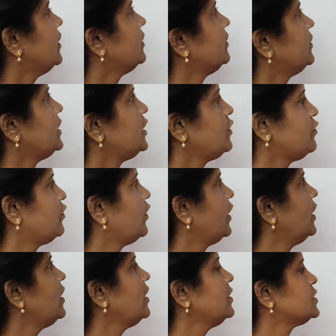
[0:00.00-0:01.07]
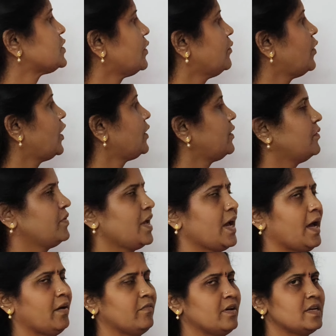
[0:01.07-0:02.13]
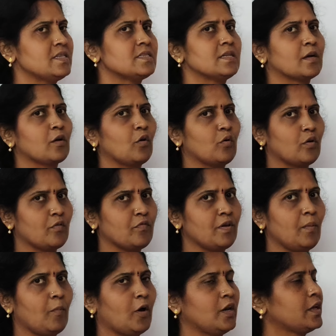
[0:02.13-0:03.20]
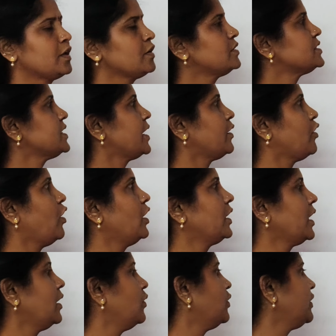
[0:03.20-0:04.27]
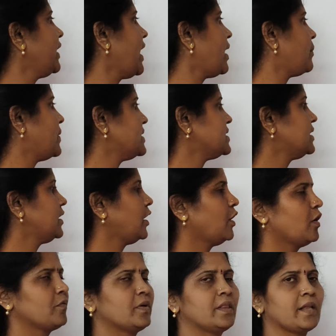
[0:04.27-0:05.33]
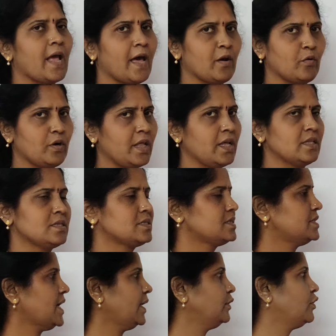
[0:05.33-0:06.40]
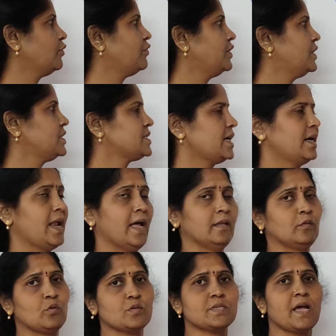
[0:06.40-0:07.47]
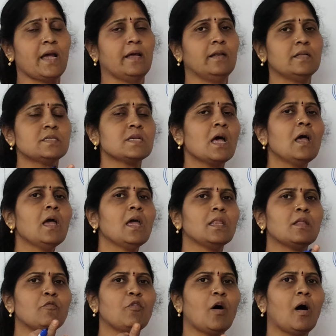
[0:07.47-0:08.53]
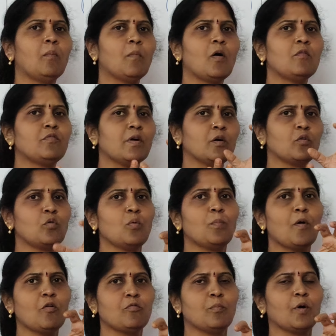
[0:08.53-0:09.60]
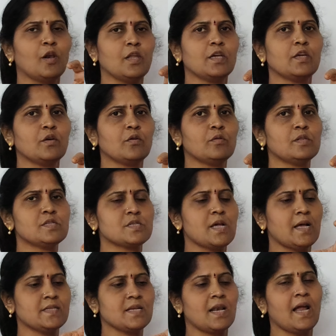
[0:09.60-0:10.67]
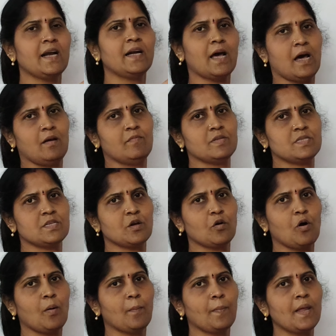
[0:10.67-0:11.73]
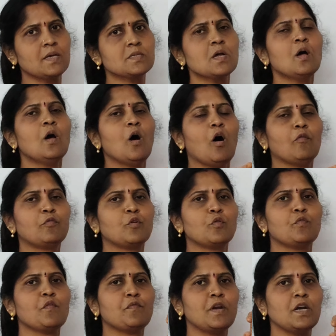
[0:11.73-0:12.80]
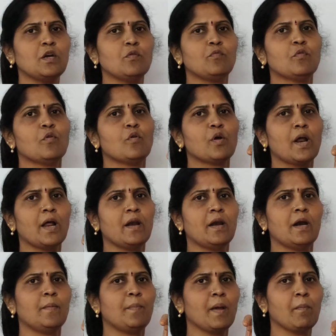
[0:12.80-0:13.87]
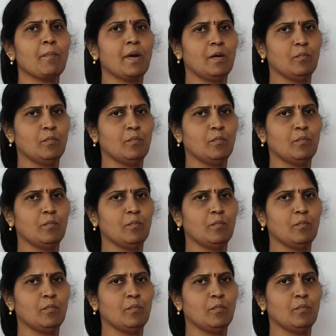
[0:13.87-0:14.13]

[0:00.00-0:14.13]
did you follow? So what we have is the chlorophyll molecules. They are not alone. They are present along with carotenes, xanthophylls and anthocyanins in the form of a group of molecules as a light harvesting complex of 250 to 400 pigment